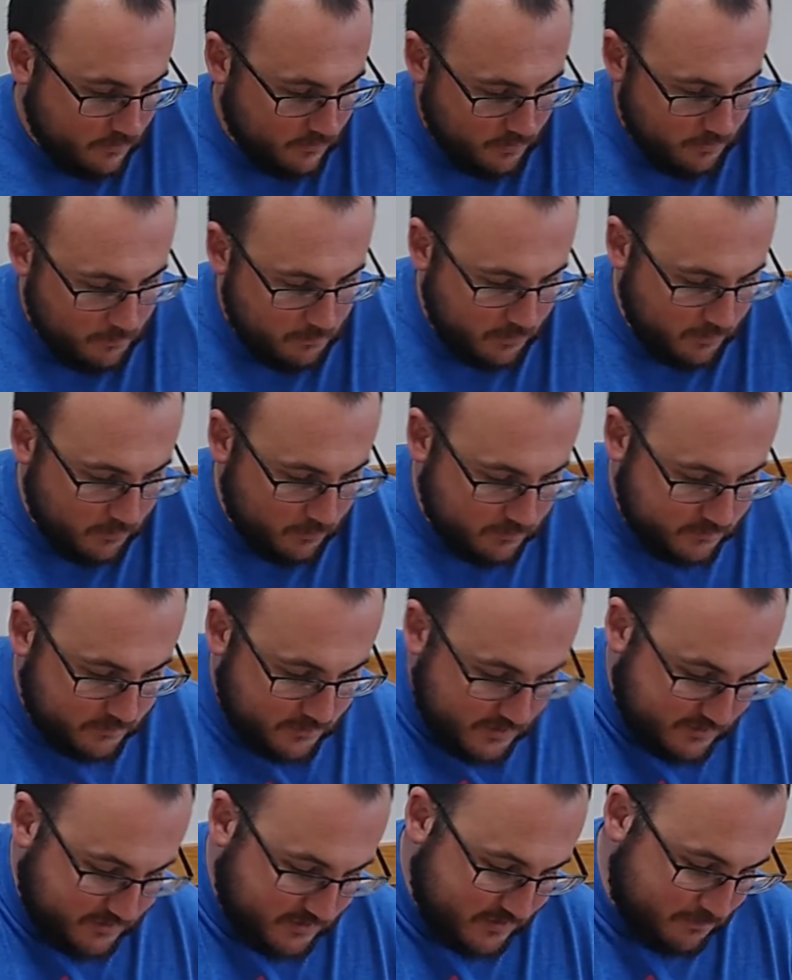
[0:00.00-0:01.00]
I'm going to use
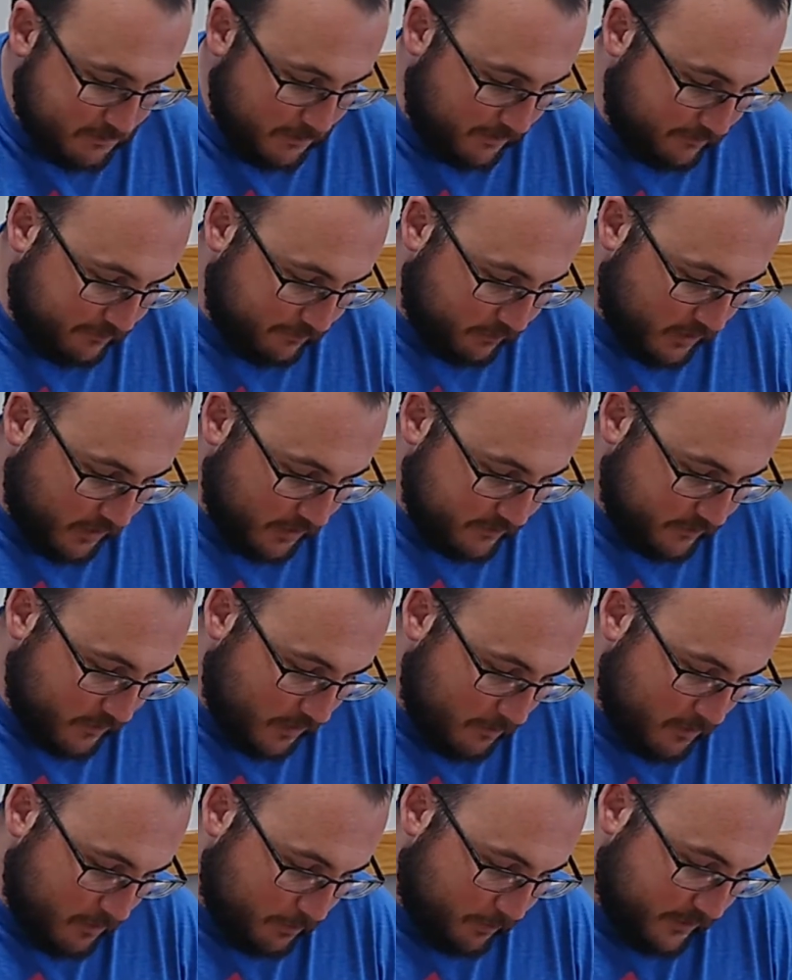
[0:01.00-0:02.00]
this as my front. So
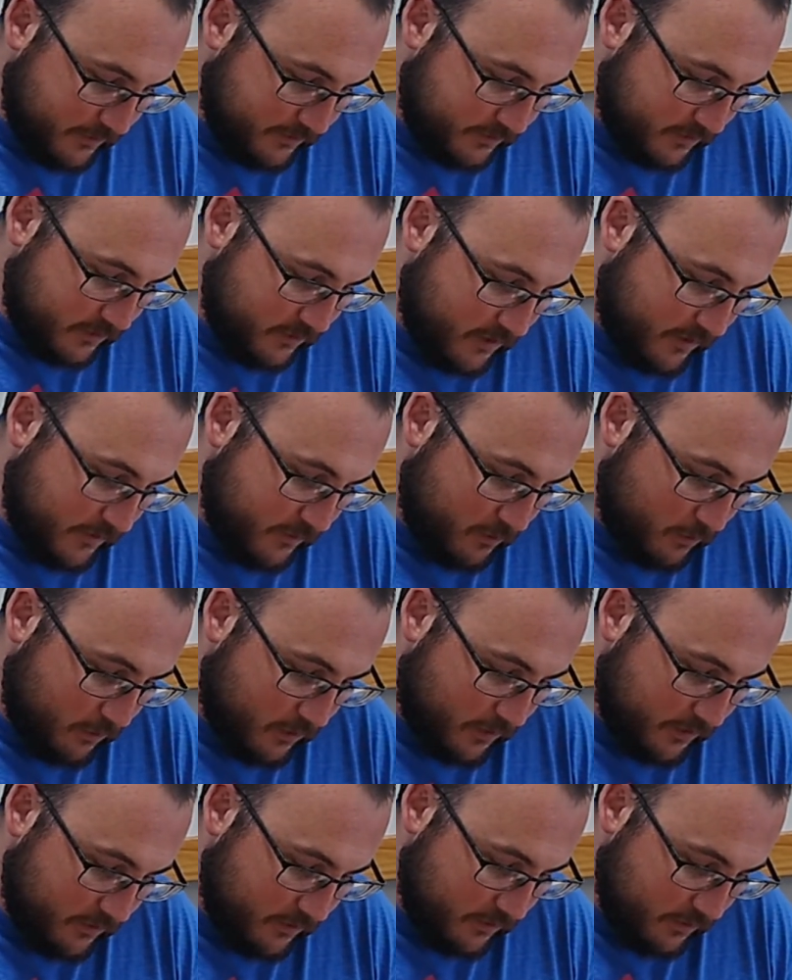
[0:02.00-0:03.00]
I'm going to place another
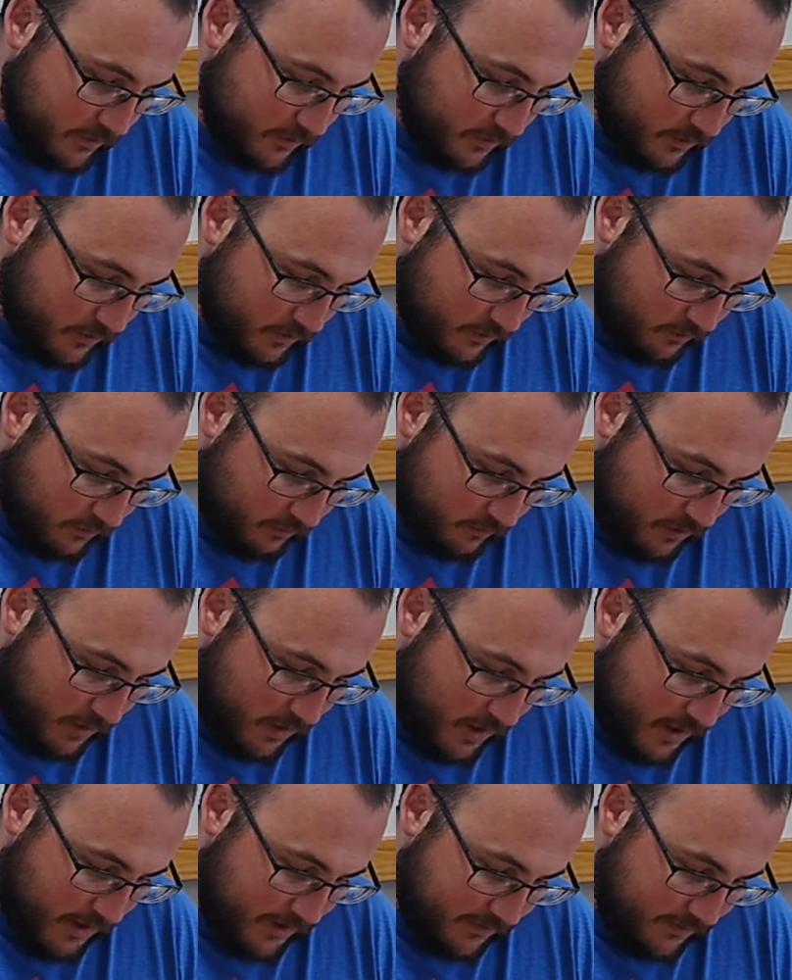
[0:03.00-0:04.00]
one
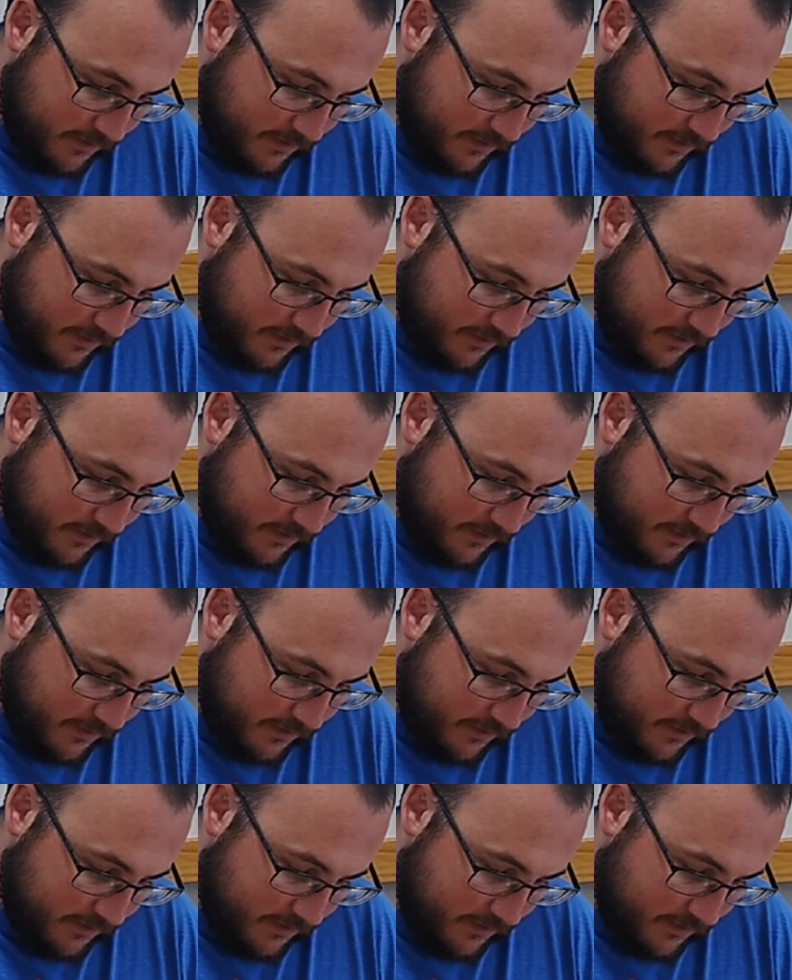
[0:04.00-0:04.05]
right